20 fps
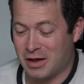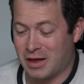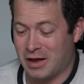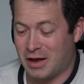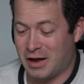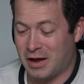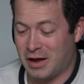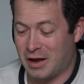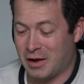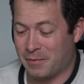
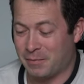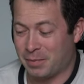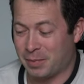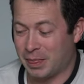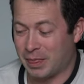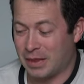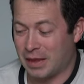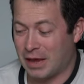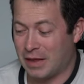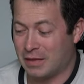Um,
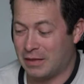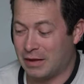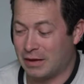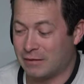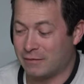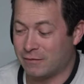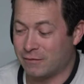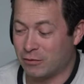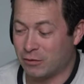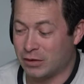and
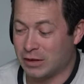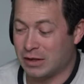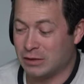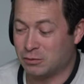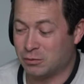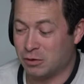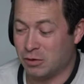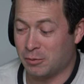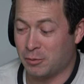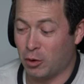then for
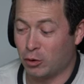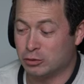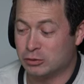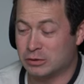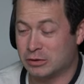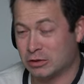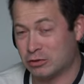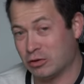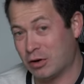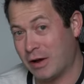this, when the
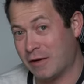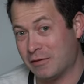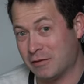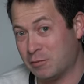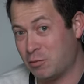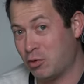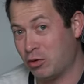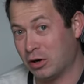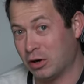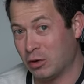motion sensor, I have
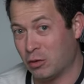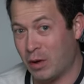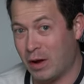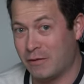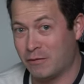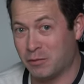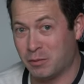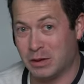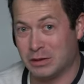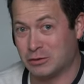it pointed away
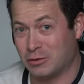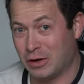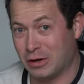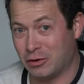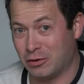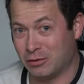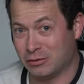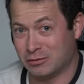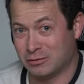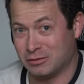from me so I
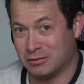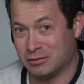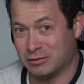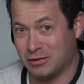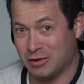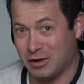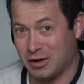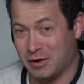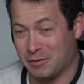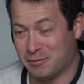don't
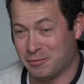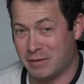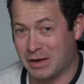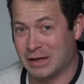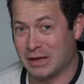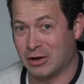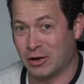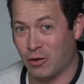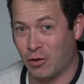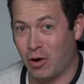um,
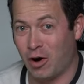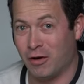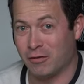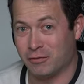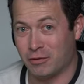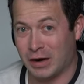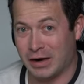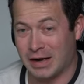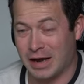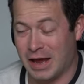make it go
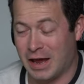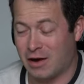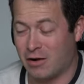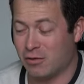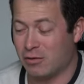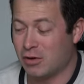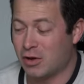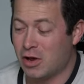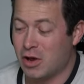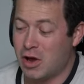off right
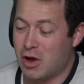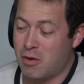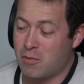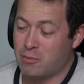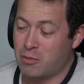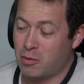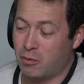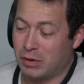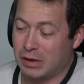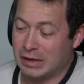now.
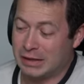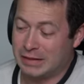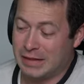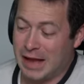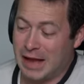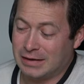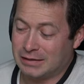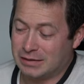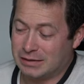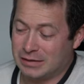But when
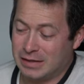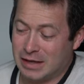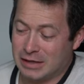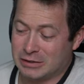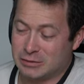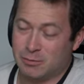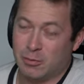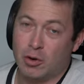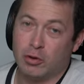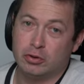that
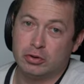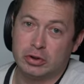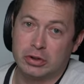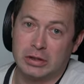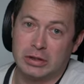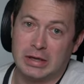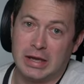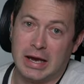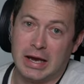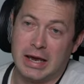detects
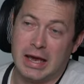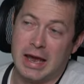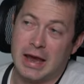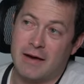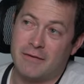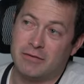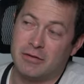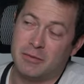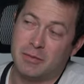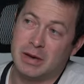motion, I
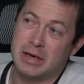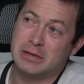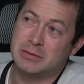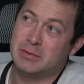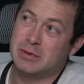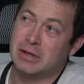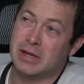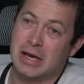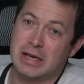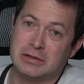have the
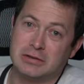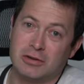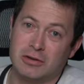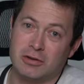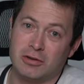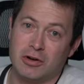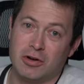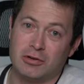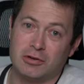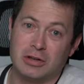basement lights
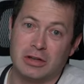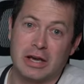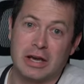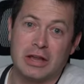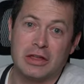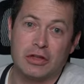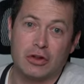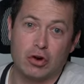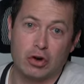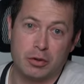turn on to
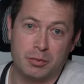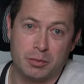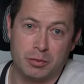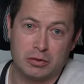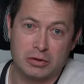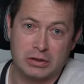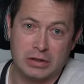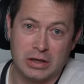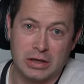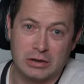like
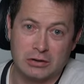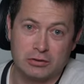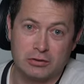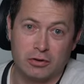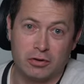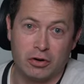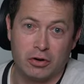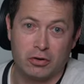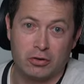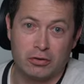30%,
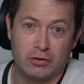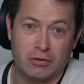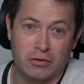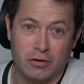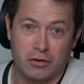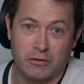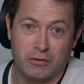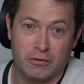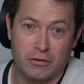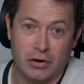so they're,
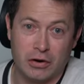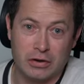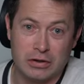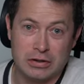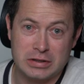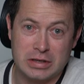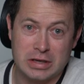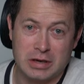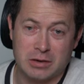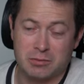they're very
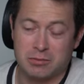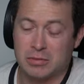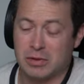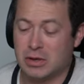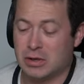dim.